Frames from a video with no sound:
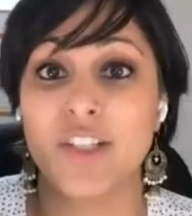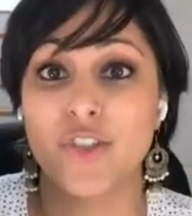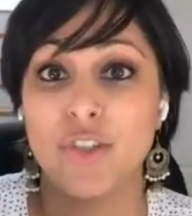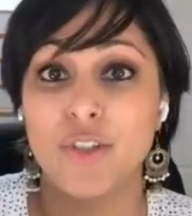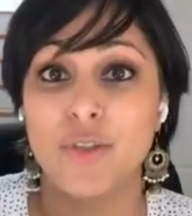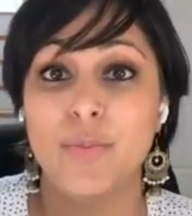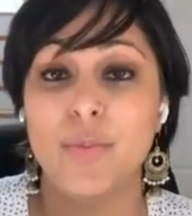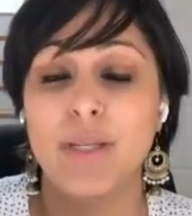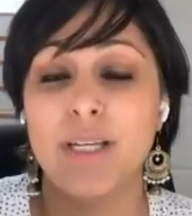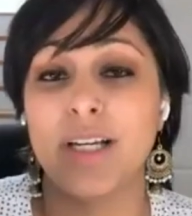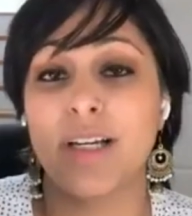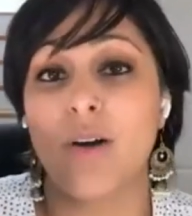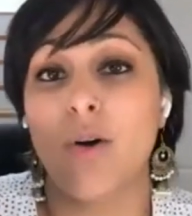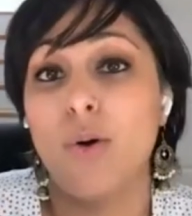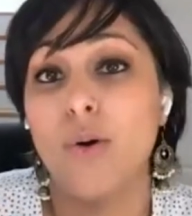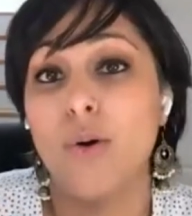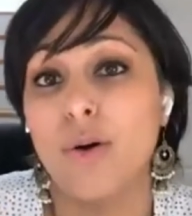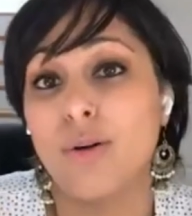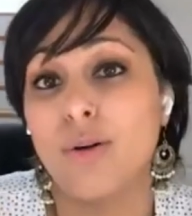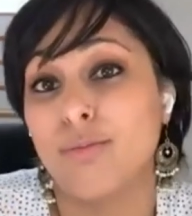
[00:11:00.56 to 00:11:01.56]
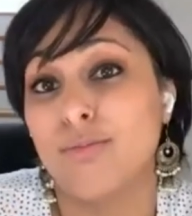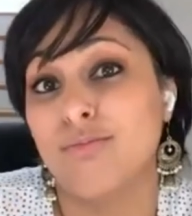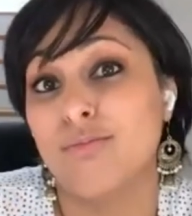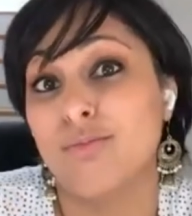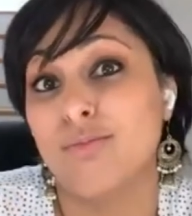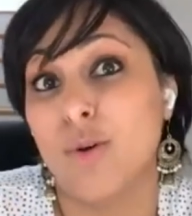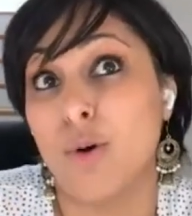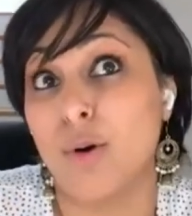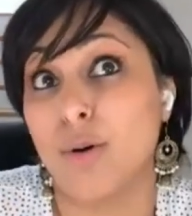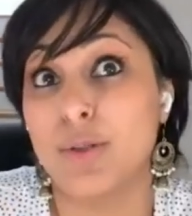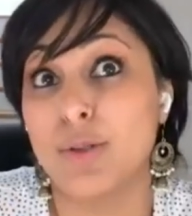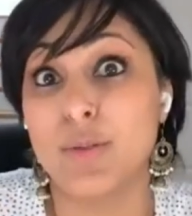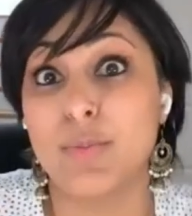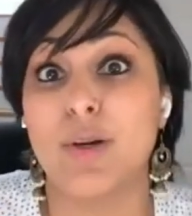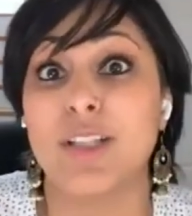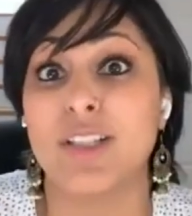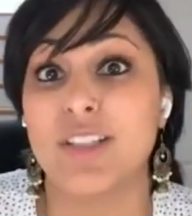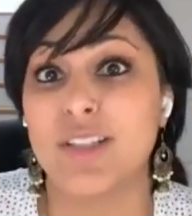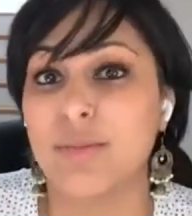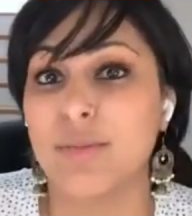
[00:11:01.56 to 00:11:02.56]
it should be a core
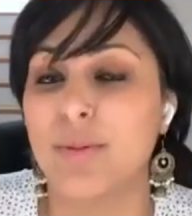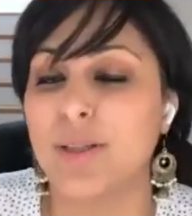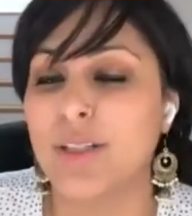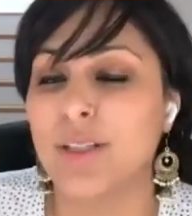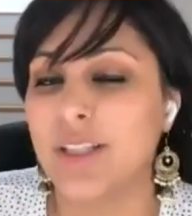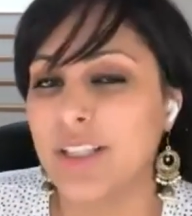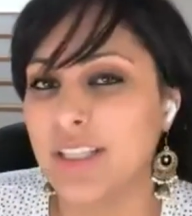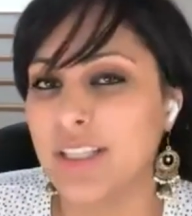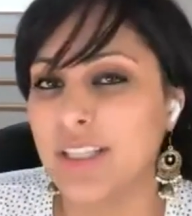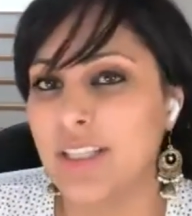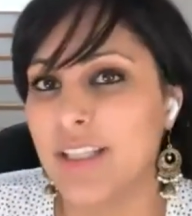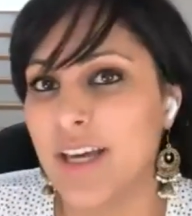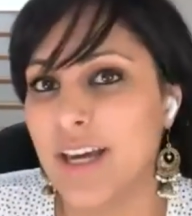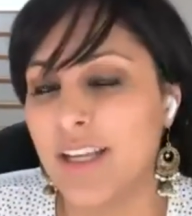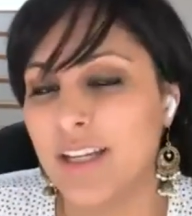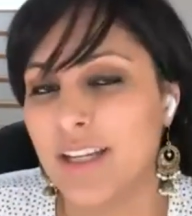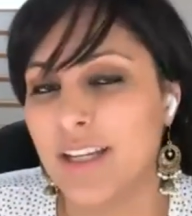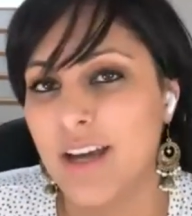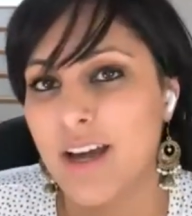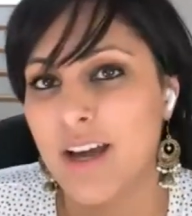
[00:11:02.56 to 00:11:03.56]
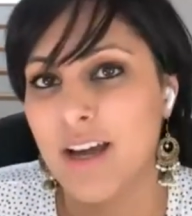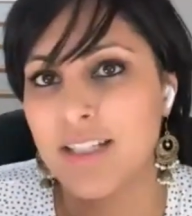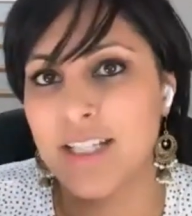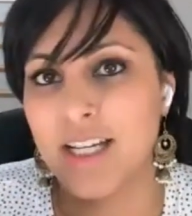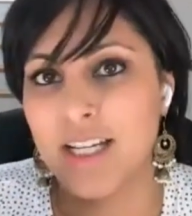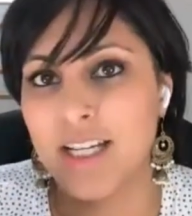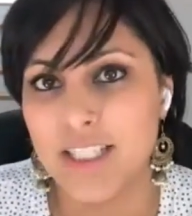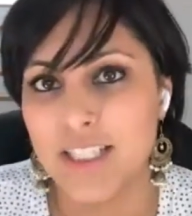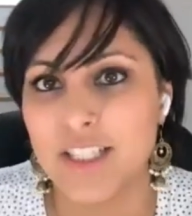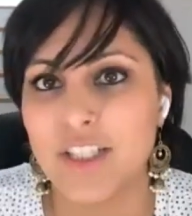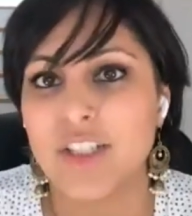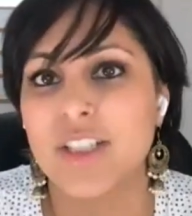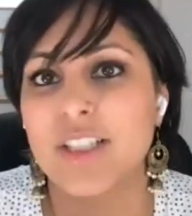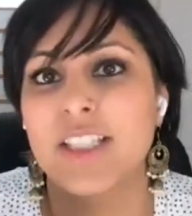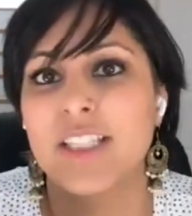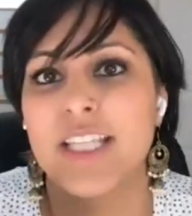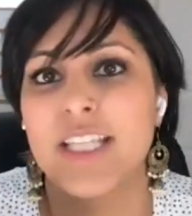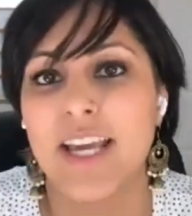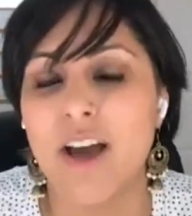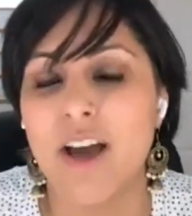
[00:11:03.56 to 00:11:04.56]
responsibility that
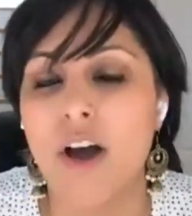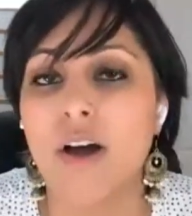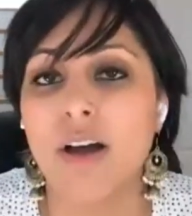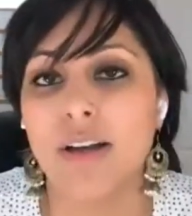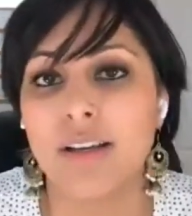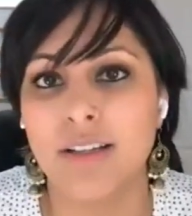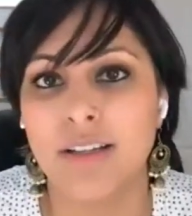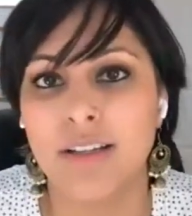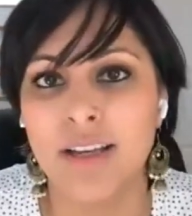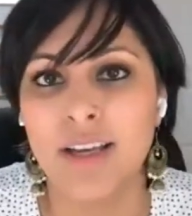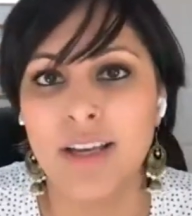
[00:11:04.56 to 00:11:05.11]
dietitians take on.